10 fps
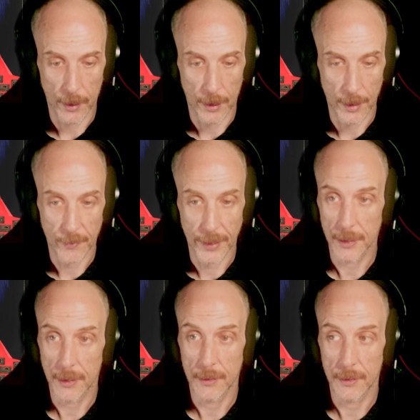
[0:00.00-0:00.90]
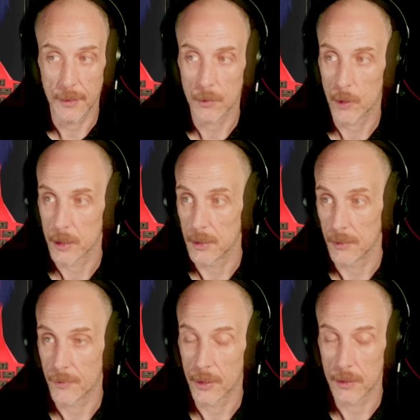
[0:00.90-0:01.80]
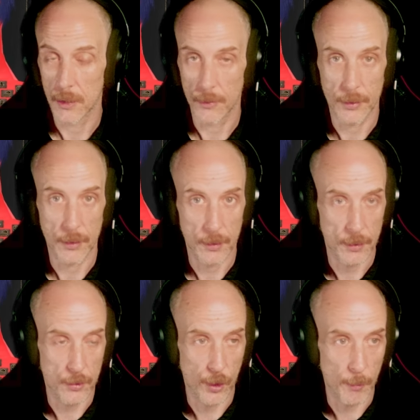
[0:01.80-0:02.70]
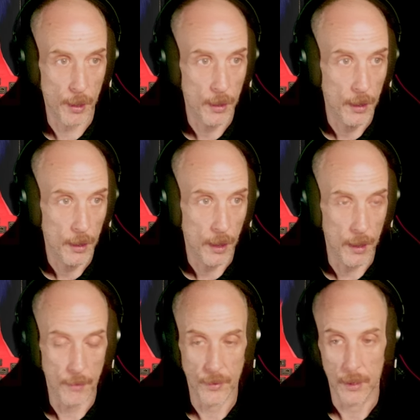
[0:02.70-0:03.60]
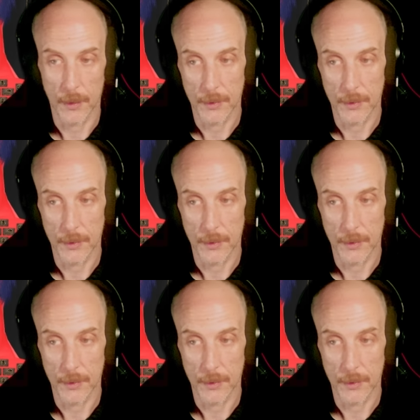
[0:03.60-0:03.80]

And if I did, you're watching the first ghost streamer ever.